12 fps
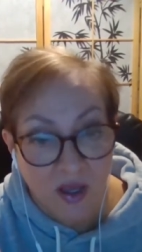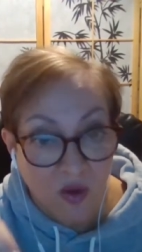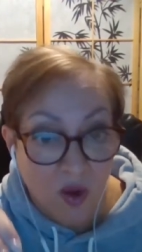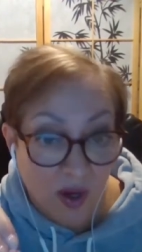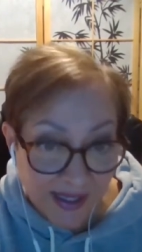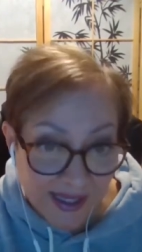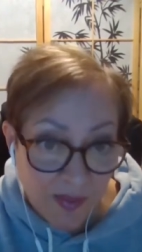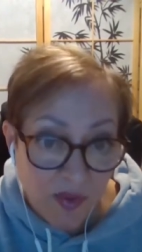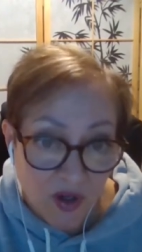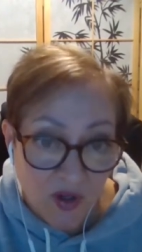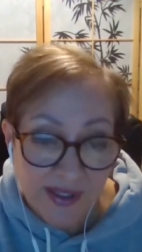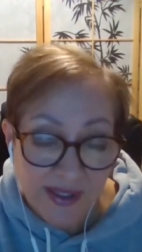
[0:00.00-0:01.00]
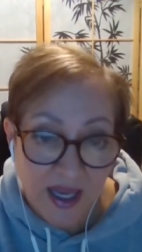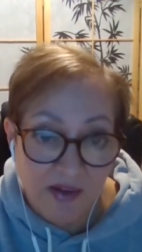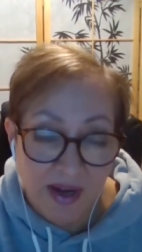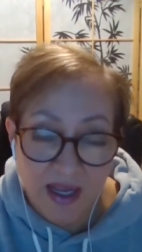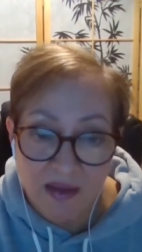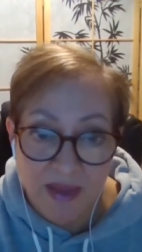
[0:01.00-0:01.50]
quality products I
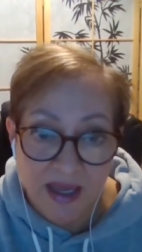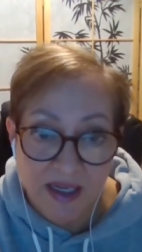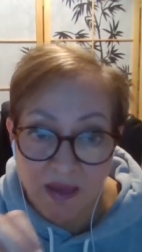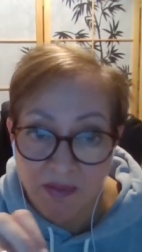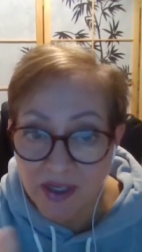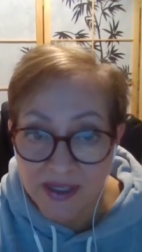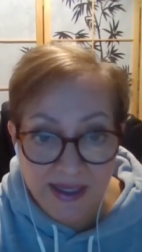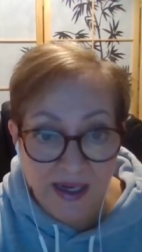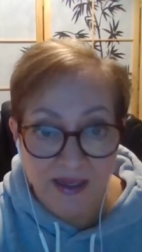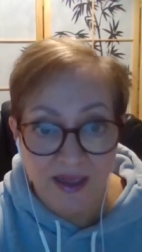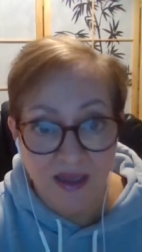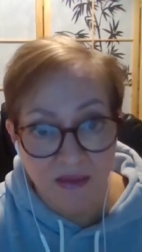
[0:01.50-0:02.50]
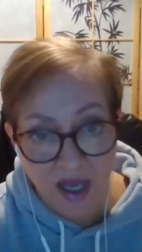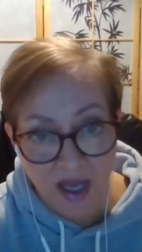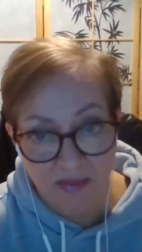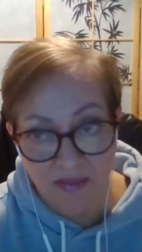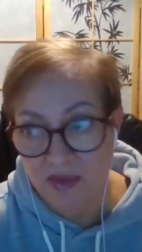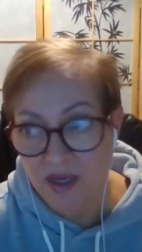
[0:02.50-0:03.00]
recommend. I'm not selling them.
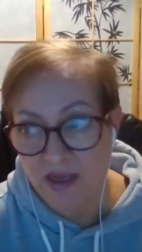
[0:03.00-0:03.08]
I'm